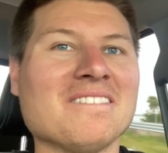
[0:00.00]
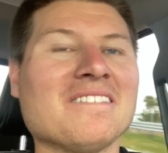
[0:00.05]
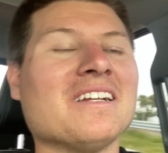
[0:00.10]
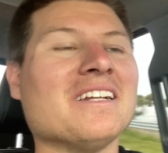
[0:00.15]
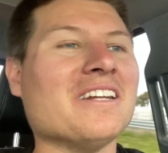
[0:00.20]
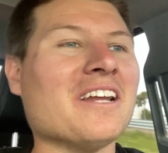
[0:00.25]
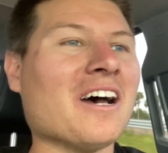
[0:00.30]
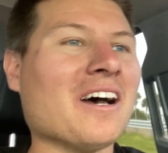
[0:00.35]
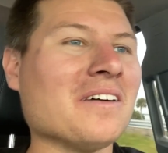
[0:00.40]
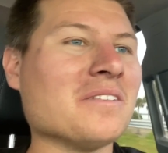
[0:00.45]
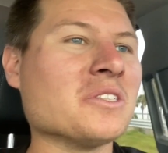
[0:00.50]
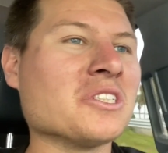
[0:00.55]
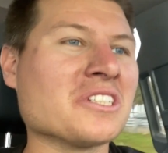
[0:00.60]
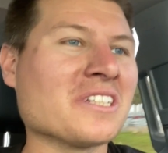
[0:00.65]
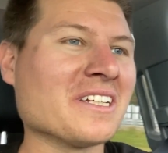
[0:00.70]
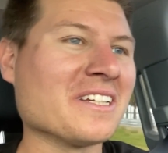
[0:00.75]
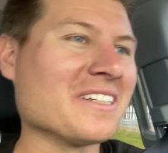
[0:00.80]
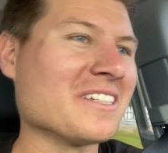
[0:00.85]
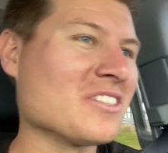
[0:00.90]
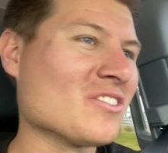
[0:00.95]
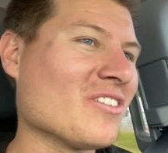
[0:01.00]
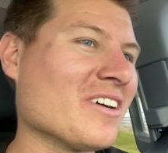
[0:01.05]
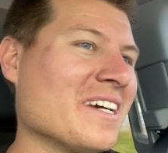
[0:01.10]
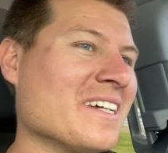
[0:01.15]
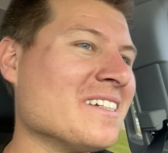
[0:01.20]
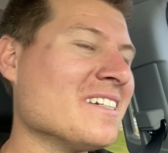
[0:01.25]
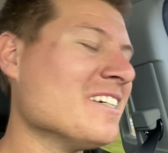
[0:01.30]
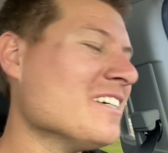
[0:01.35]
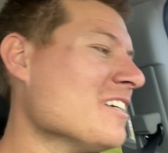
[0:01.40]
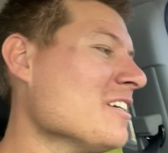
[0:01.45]
No, I'm just kidding. It's fine.
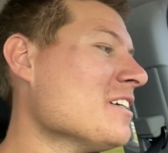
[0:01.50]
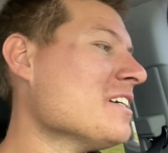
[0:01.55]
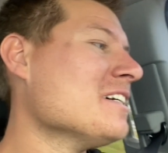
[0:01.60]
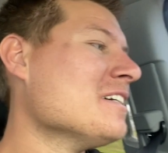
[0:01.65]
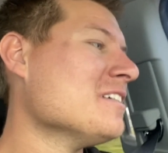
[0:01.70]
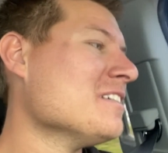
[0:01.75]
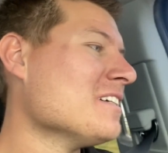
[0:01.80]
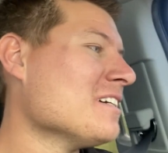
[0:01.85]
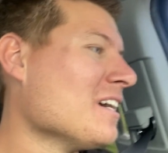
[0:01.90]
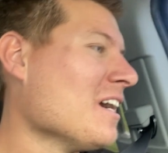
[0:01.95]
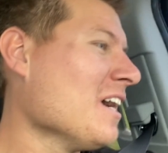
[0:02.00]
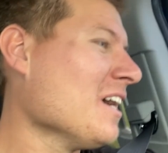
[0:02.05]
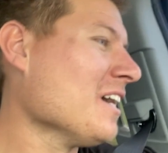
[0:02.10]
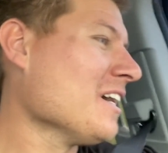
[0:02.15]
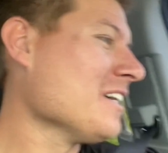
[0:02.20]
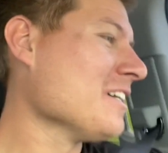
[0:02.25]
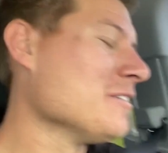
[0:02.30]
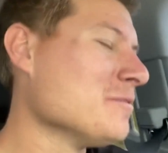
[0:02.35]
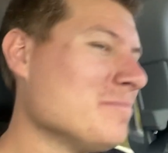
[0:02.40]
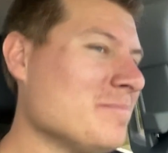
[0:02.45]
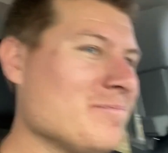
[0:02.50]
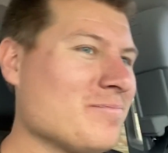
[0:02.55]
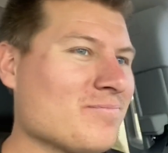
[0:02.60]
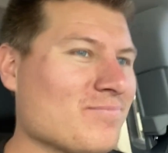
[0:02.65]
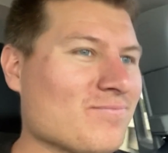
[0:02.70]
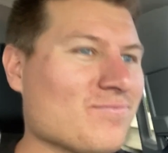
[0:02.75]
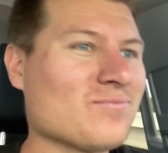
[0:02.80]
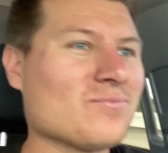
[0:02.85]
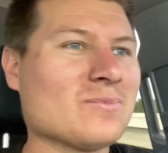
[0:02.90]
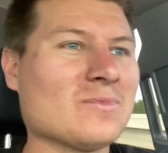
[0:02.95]
Um,
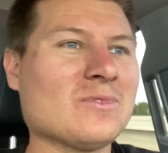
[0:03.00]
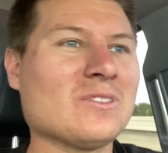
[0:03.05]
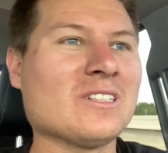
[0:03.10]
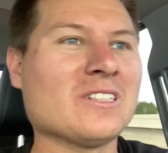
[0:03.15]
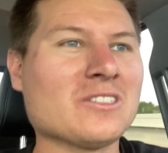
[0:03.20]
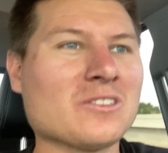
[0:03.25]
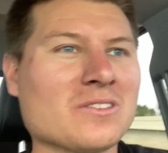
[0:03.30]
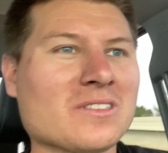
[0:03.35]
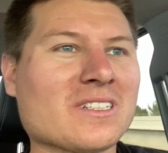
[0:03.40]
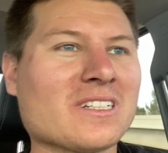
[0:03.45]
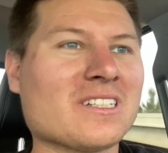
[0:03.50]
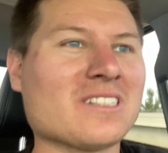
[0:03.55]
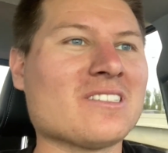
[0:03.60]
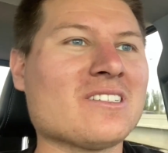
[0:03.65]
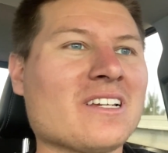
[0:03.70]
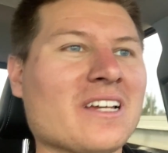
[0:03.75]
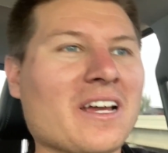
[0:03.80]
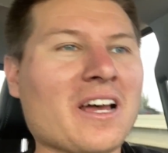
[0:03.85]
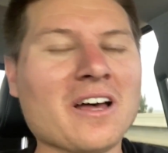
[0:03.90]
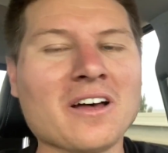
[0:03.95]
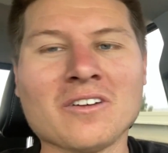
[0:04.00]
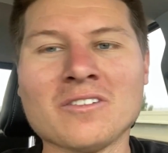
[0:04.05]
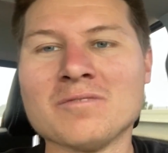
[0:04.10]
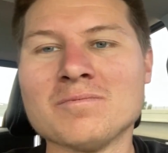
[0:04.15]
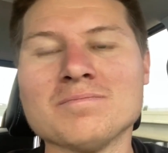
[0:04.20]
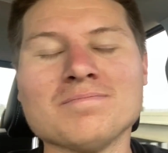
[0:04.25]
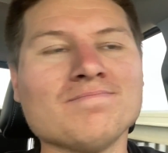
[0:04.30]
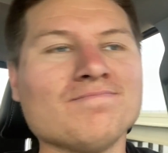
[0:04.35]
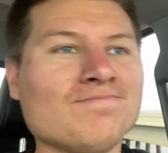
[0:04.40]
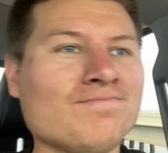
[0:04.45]
what else was I gonna say?
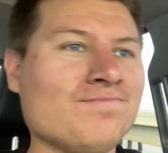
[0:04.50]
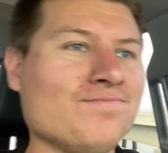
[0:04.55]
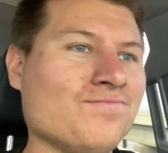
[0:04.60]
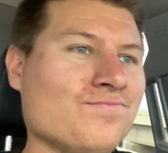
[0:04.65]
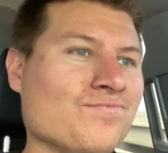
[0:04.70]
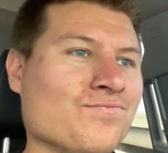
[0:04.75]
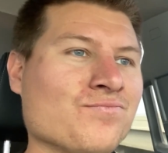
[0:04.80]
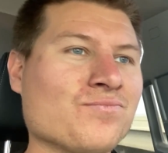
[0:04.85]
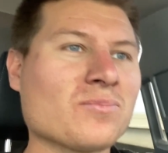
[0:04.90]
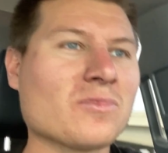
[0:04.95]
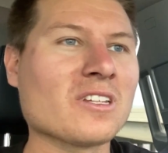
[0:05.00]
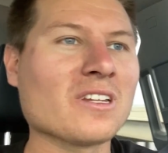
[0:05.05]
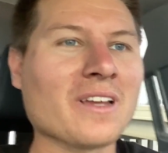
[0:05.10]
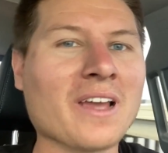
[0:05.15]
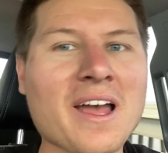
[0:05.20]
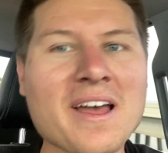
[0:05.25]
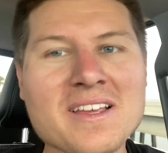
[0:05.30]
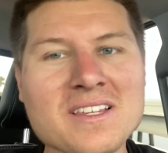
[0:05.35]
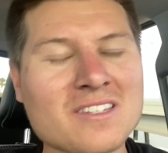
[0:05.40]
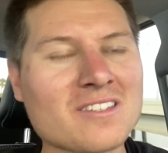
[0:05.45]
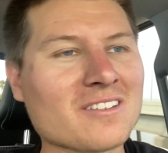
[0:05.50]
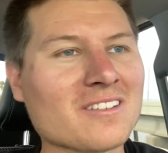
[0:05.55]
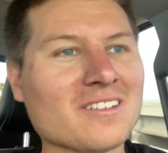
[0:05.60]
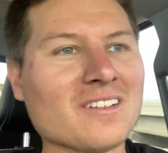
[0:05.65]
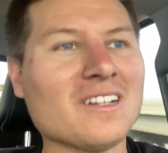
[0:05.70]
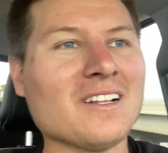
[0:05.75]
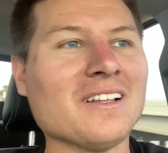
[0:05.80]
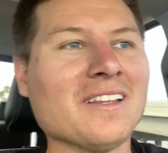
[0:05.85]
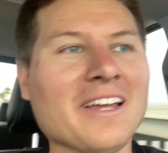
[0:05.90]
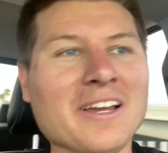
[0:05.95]
Oh, guys,
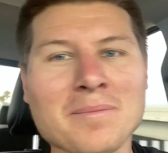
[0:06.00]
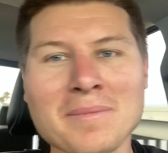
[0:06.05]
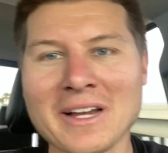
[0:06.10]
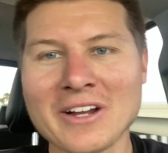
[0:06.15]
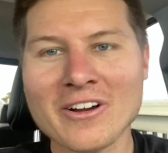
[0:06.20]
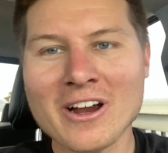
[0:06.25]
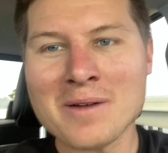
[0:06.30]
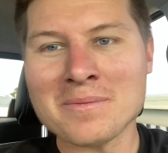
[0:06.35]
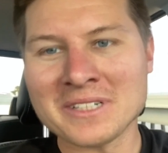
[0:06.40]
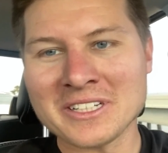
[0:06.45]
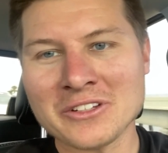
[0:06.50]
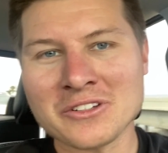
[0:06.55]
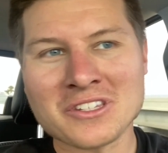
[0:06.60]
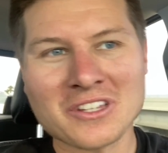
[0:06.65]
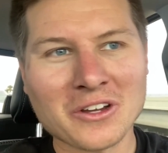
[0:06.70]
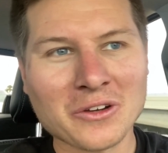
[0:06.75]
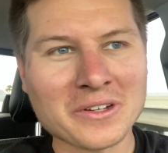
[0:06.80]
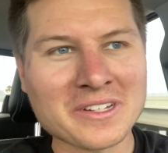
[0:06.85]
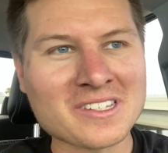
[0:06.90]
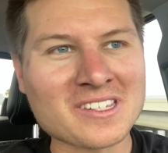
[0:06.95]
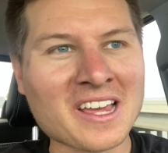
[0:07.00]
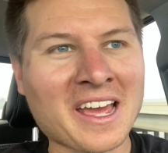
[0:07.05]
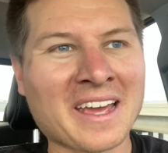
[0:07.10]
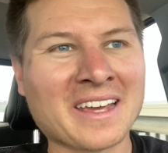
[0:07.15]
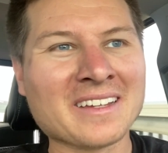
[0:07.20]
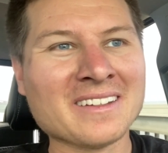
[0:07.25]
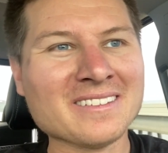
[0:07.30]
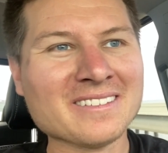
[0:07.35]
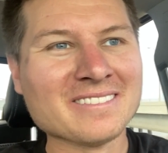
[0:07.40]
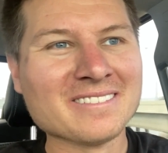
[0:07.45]
like my grandma used to always say,
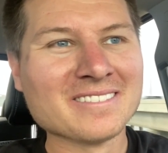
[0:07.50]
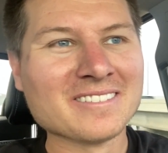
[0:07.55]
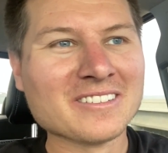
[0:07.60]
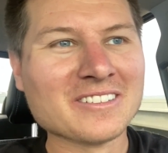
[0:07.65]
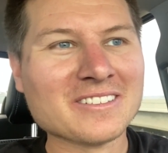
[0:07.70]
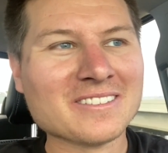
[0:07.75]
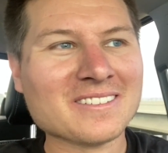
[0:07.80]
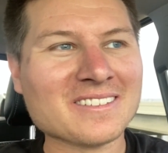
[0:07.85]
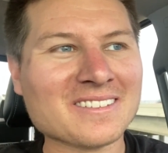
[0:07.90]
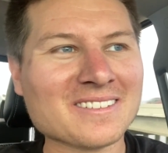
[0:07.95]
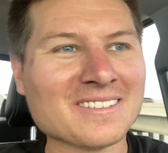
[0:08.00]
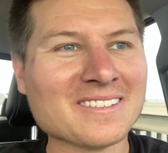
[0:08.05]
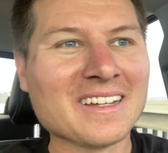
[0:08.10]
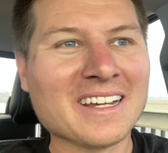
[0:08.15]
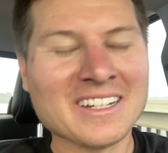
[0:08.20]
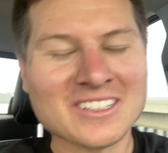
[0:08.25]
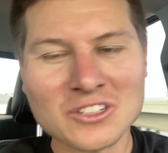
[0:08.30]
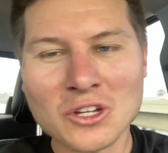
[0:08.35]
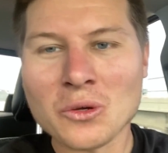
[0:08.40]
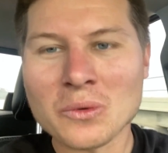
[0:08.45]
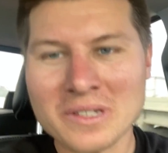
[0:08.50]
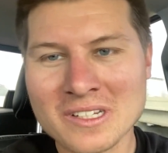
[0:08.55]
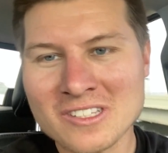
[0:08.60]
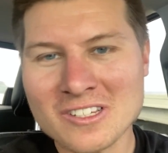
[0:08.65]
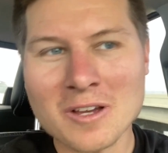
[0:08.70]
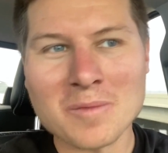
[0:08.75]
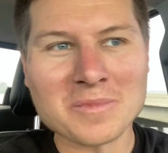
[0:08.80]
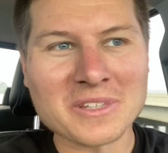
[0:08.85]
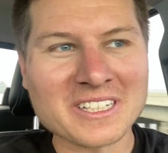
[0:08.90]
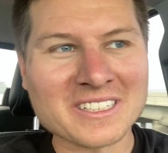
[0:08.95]
it's always
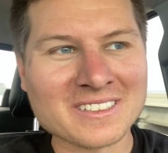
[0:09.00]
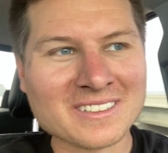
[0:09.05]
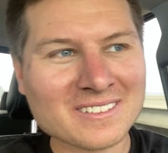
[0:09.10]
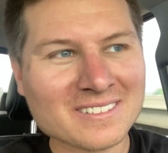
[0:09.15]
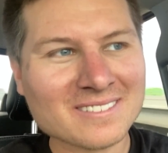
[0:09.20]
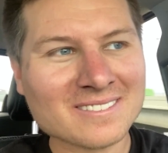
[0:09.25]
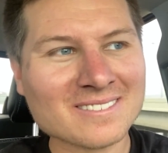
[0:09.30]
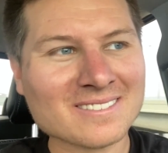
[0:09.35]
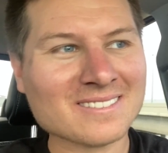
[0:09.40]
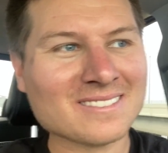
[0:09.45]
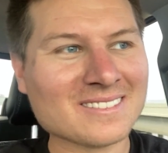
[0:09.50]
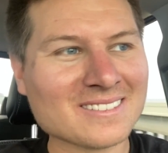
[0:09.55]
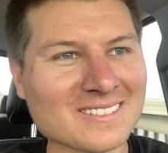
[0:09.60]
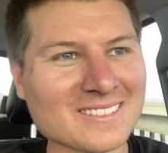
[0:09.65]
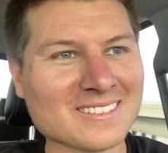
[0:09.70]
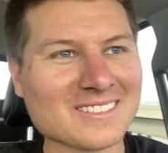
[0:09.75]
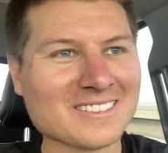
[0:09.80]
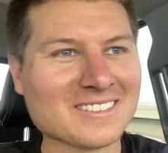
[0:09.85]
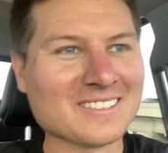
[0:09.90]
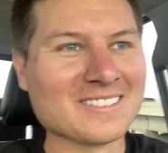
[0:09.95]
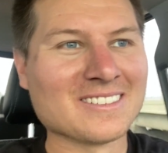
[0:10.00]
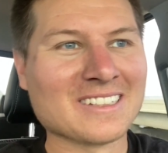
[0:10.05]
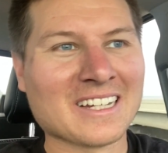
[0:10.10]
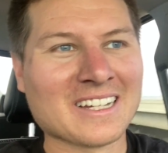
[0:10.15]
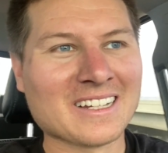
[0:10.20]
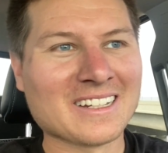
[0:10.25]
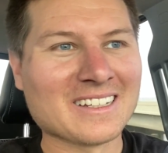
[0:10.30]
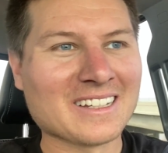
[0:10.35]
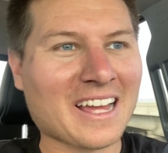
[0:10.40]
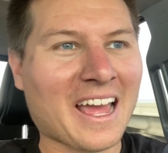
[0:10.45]
something,
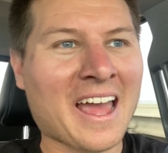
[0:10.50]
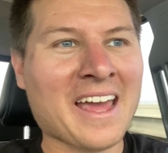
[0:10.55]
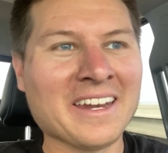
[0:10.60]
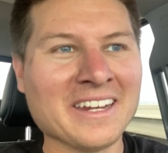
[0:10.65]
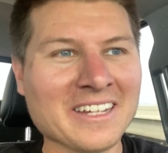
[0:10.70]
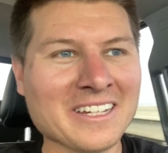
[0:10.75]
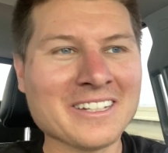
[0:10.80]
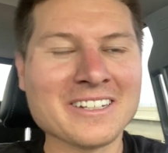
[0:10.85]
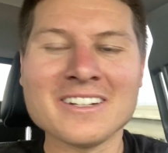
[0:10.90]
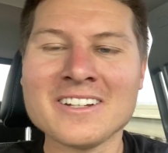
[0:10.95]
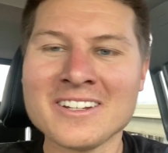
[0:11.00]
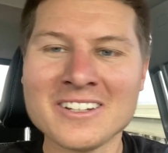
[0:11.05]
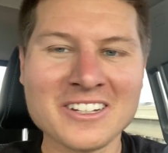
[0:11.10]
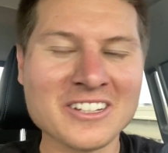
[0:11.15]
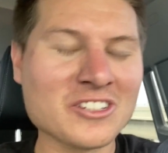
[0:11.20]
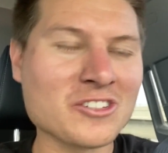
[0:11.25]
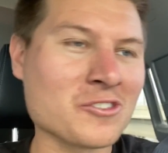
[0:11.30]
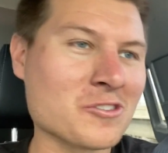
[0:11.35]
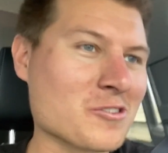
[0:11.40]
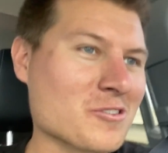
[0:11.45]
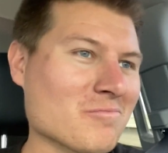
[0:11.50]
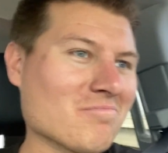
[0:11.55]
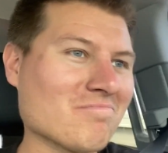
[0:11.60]
and it is